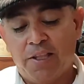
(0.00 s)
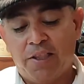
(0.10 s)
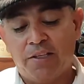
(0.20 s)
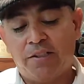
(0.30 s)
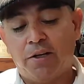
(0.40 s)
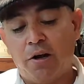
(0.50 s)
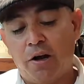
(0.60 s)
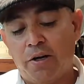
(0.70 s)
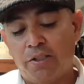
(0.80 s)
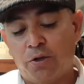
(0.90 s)
the
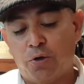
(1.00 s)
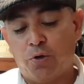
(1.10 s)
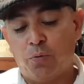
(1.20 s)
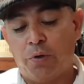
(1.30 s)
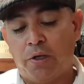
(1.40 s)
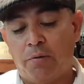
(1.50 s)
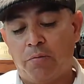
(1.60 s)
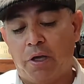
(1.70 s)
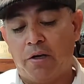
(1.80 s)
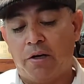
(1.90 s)
cigar is going to be in
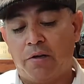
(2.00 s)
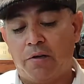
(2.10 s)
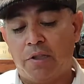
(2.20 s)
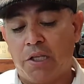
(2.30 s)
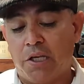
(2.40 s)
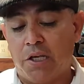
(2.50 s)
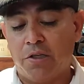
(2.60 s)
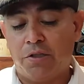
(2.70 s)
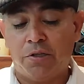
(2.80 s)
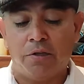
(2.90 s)
better
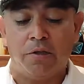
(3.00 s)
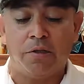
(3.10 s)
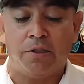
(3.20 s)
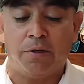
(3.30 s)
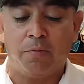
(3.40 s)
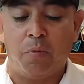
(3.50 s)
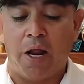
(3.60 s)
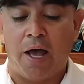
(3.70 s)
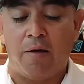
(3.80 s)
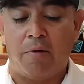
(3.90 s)
conditions and
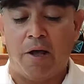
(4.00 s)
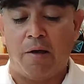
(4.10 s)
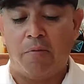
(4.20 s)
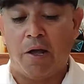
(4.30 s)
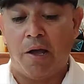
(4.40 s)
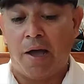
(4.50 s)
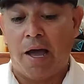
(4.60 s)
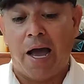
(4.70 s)
blah blah blah.